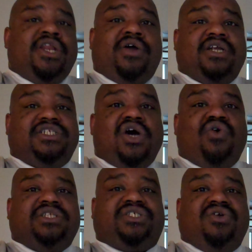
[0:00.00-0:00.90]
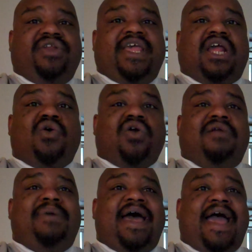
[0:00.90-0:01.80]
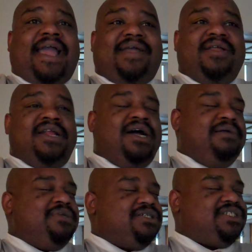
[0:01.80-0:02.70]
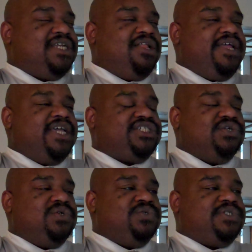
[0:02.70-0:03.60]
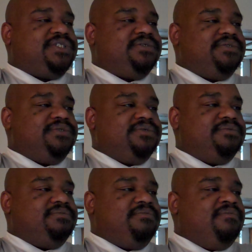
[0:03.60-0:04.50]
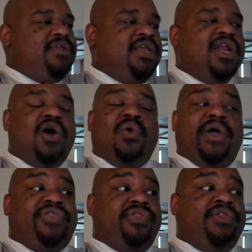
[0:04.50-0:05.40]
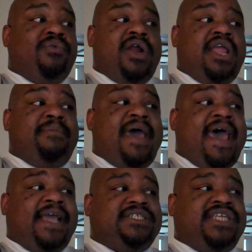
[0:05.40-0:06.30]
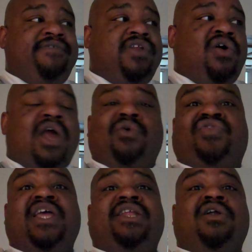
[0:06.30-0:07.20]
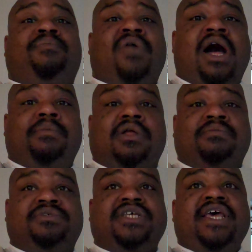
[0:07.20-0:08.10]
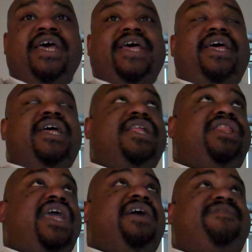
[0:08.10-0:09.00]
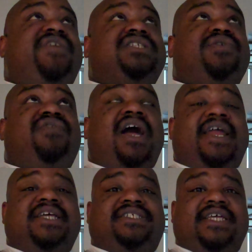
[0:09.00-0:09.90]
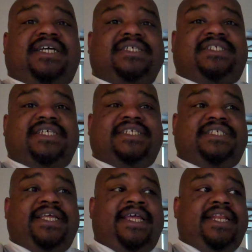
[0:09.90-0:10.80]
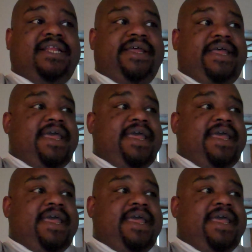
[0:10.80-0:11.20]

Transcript: You know, there's no uncertainty at quarterback. Um, there's still issues, you know, with the running backs, even though I don't think they're the problems. The offensive line is inconsistent.